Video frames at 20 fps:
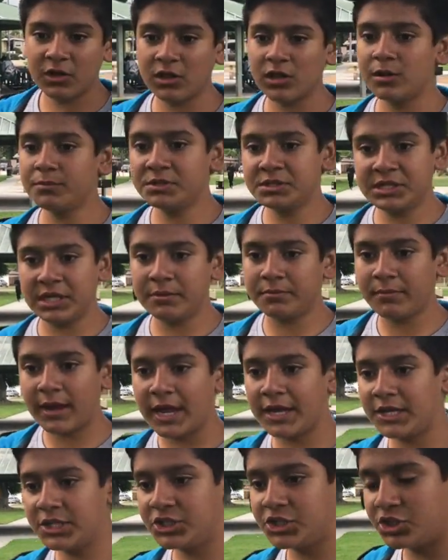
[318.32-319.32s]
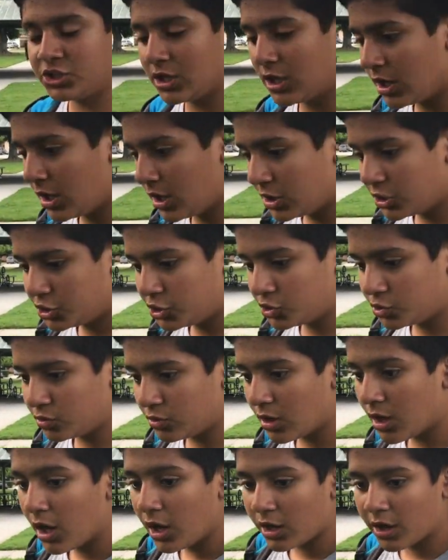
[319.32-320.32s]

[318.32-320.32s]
Columbus had managed to